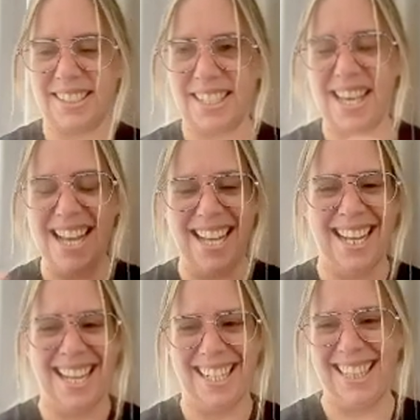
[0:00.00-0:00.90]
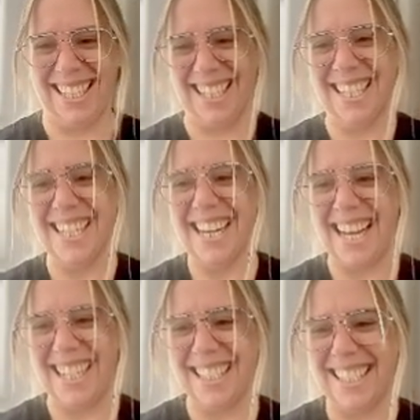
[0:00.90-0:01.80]

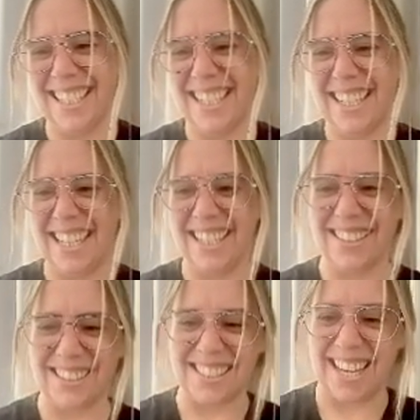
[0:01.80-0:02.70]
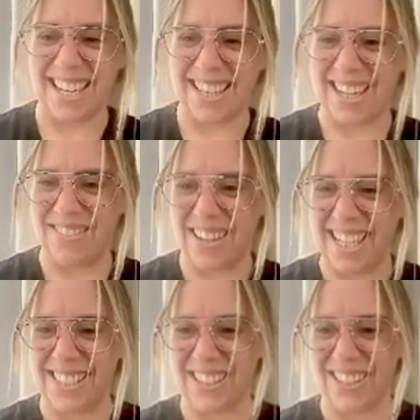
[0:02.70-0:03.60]
It looks like
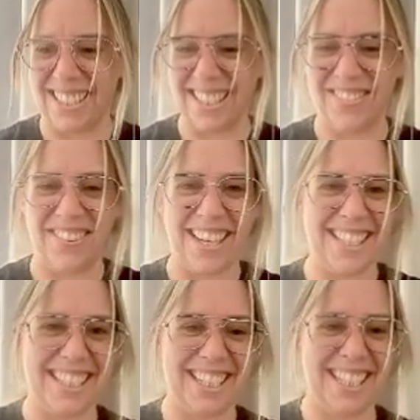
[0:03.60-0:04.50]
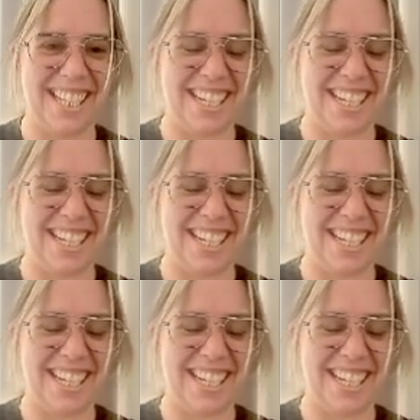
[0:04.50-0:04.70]
my token finally